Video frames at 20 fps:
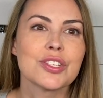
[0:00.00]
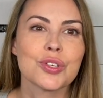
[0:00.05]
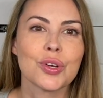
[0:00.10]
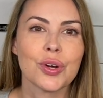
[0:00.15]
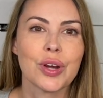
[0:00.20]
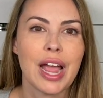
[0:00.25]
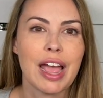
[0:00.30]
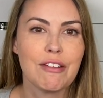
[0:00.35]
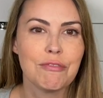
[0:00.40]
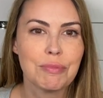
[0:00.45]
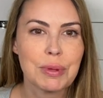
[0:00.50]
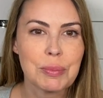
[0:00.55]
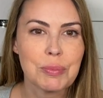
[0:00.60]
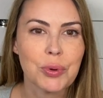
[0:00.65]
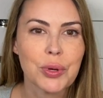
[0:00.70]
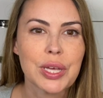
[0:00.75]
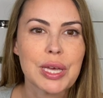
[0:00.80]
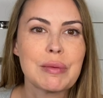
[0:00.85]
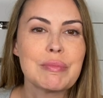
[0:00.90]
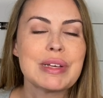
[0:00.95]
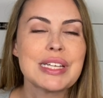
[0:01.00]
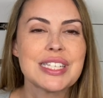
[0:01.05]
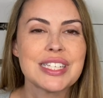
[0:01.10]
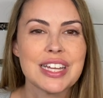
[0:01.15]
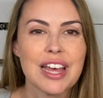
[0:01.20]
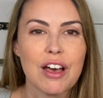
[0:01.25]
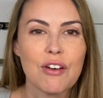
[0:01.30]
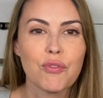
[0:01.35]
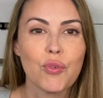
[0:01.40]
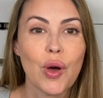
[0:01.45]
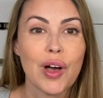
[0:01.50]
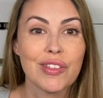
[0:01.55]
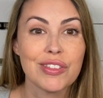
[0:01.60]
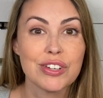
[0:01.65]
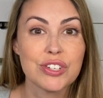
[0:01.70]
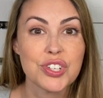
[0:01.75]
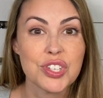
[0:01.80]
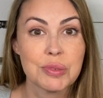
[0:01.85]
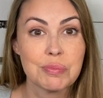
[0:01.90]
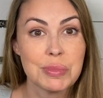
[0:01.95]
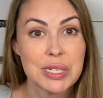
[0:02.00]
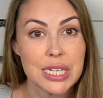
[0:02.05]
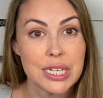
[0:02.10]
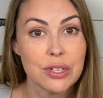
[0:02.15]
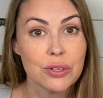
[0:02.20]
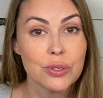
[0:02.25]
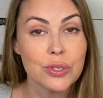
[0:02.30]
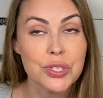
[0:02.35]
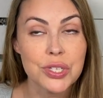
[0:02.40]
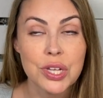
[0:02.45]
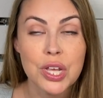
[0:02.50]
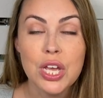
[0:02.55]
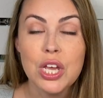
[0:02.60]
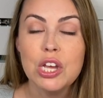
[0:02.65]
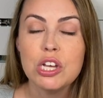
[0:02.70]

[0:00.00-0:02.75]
or have people get me stuff while there's some deals.